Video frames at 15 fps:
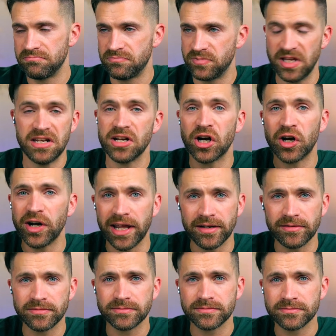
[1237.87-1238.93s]
didn't earn it.
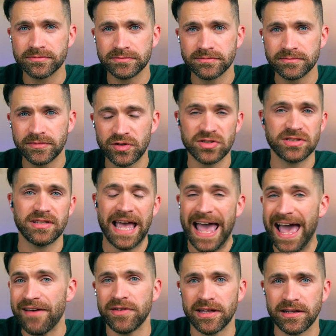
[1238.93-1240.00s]
You just
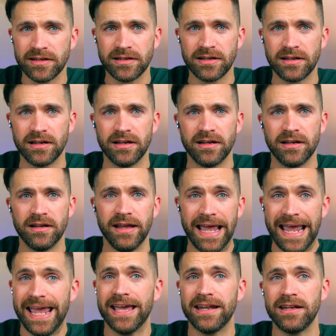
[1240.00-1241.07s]
have it.
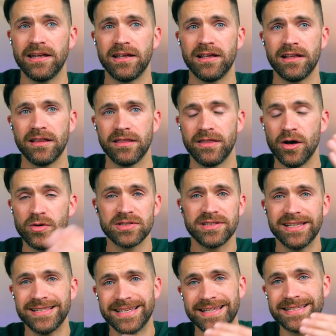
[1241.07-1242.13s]
And those
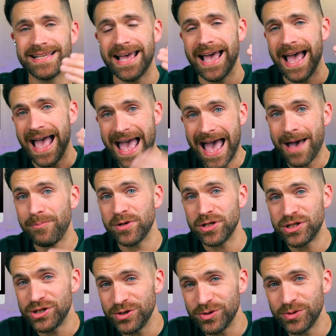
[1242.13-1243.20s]
lenses happen
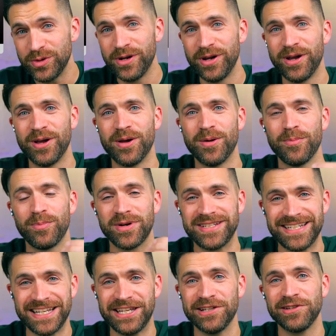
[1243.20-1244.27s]
to
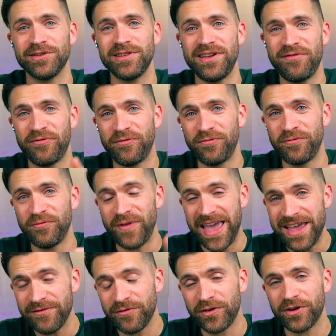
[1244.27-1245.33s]
particularly
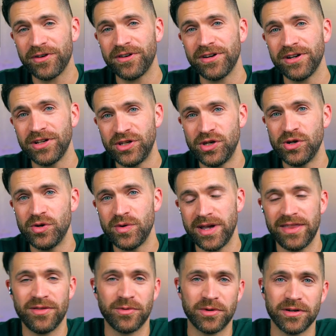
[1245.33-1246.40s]
favor you
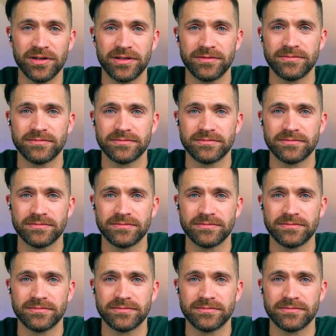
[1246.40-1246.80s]
in the world,